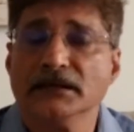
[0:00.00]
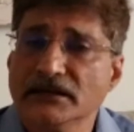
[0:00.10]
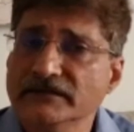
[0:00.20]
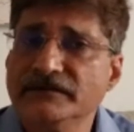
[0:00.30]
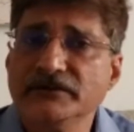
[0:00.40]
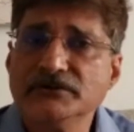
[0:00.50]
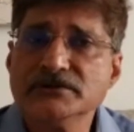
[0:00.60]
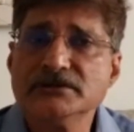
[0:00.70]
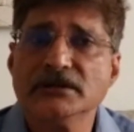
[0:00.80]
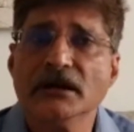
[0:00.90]

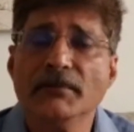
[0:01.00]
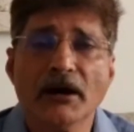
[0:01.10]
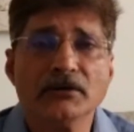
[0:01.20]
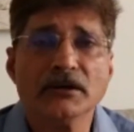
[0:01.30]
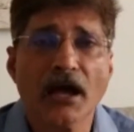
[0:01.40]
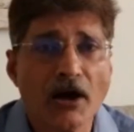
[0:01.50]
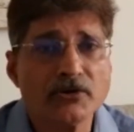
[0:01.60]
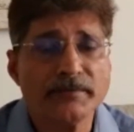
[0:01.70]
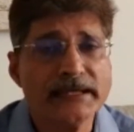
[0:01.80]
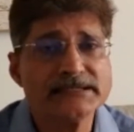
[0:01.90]
Confused about how
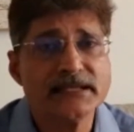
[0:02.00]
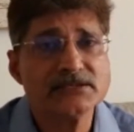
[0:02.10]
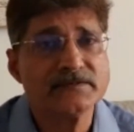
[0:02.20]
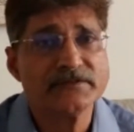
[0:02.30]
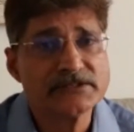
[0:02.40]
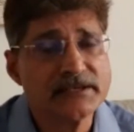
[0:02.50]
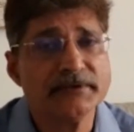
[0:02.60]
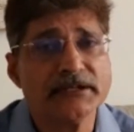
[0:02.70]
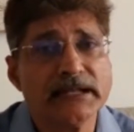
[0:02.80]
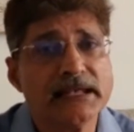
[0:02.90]
to make sense of your
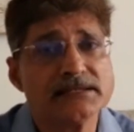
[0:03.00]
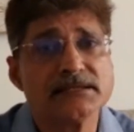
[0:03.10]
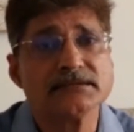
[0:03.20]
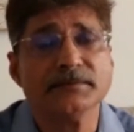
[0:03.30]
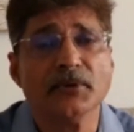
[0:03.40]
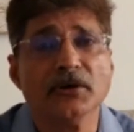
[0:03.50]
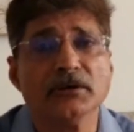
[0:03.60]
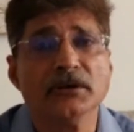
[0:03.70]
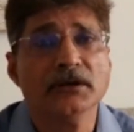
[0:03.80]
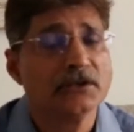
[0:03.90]
semen analysis report?
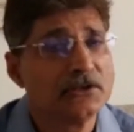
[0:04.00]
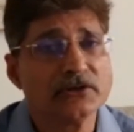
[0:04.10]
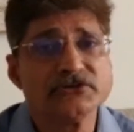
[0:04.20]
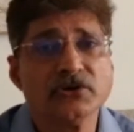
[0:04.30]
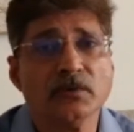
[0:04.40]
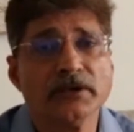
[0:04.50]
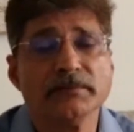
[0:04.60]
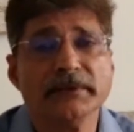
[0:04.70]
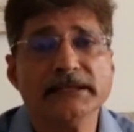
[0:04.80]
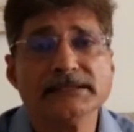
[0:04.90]
Not sure what
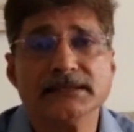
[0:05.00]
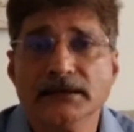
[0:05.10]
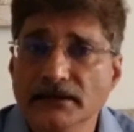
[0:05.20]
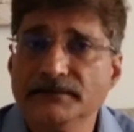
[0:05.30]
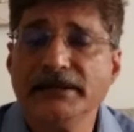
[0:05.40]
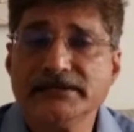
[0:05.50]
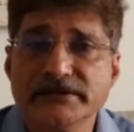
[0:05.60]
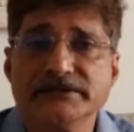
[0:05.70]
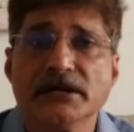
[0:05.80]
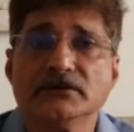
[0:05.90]
it means? please
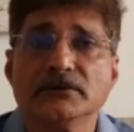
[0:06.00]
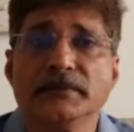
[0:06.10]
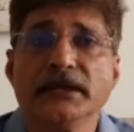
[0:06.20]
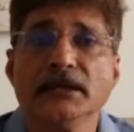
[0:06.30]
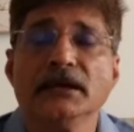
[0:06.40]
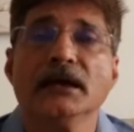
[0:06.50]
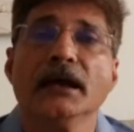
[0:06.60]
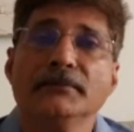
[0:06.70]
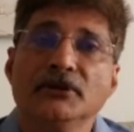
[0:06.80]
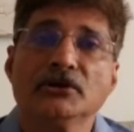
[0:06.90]
reach out to me.
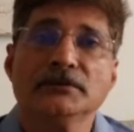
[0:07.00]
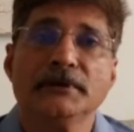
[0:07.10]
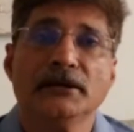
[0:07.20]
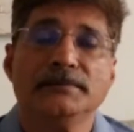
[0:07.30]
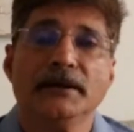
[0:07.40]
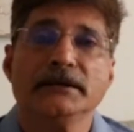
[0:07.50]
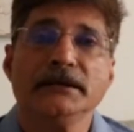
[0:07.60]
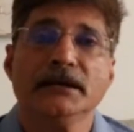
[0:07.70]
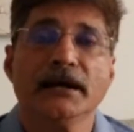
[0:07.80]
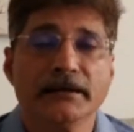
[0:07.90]
I'm Dr.
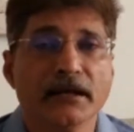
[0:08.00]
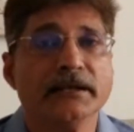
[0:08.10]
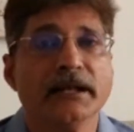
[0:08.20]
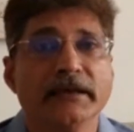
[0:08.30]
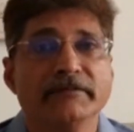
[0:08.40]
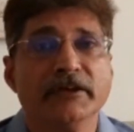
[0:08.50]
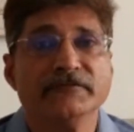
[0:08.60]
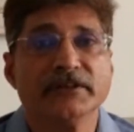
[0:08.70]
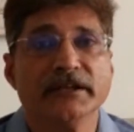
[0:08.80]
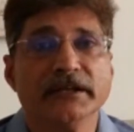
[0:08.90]
Malpani. I run an
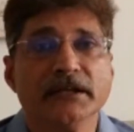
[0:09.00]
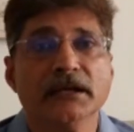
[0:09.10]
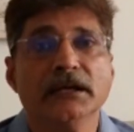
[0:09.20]
IVF clinic